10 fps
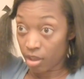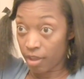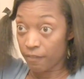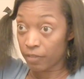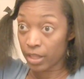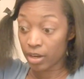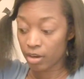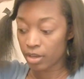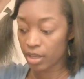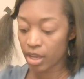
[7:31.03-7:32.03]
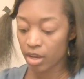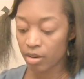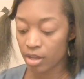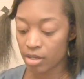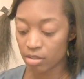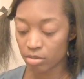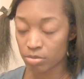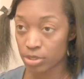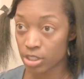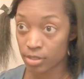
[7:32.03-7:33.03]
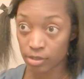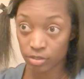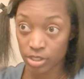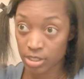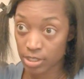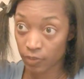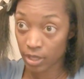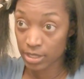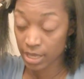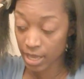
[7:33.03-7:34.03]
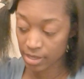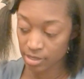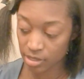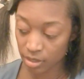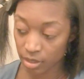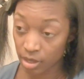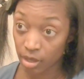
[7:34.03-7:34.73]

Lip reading: and flat iron that hair and it'll just look just as fantastic.